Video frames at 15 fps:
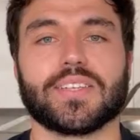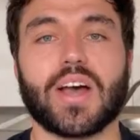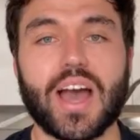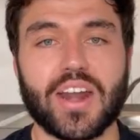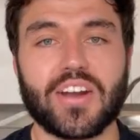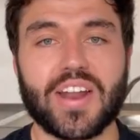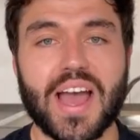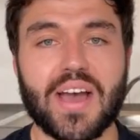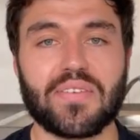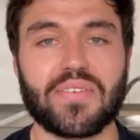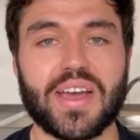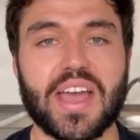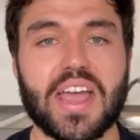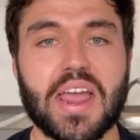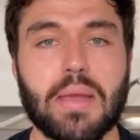I don't have
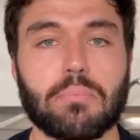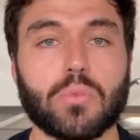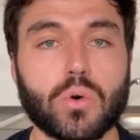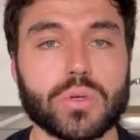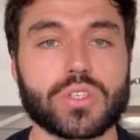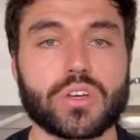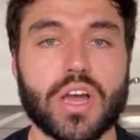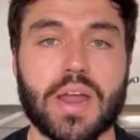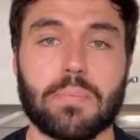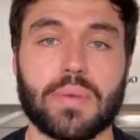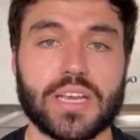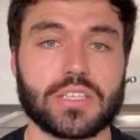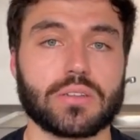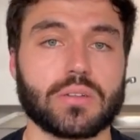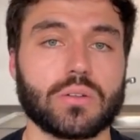a mortar and
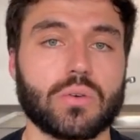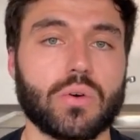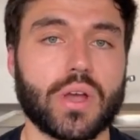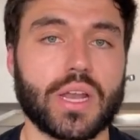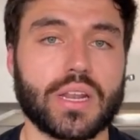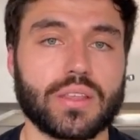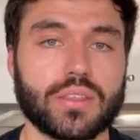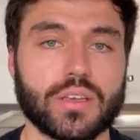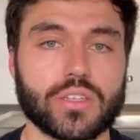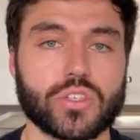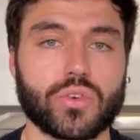pestle or anything to